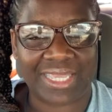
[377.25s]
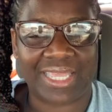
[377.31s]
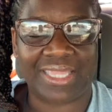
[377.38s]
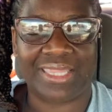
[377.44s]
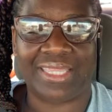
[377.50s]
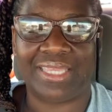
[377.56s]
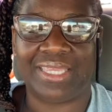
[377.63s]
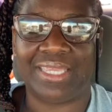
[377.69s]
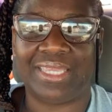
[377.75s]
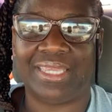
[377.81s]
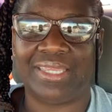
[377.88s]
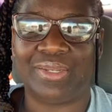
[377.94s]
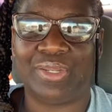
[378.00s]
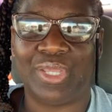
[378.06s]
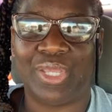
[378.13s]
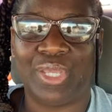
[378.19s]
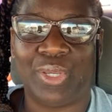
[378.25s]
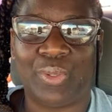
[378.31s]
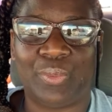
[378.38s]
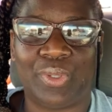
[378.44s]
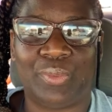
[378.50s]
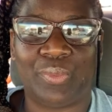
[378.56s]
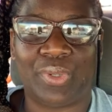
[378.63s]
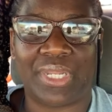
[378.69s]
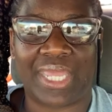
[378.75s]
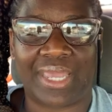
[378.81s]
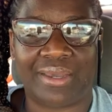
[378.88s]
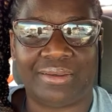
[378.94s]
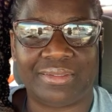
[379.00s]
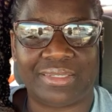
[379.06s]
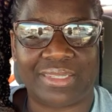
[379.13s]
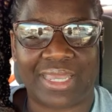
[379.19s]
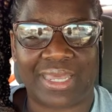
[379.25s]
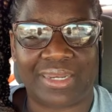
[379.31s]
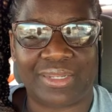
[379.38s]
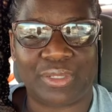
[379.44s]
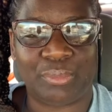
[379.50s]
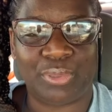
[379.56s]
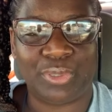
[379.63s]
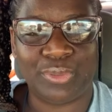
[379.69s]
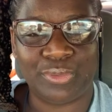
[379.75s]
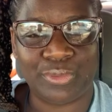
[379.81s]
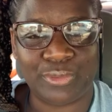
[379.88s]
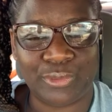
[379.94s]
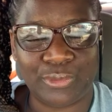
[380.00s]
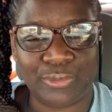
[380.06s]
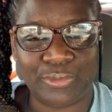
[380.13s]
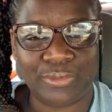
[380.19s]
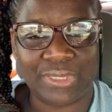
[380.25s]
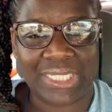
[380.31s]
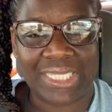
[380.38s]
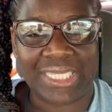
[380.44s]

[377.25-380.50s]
and then we went out and got in the pool,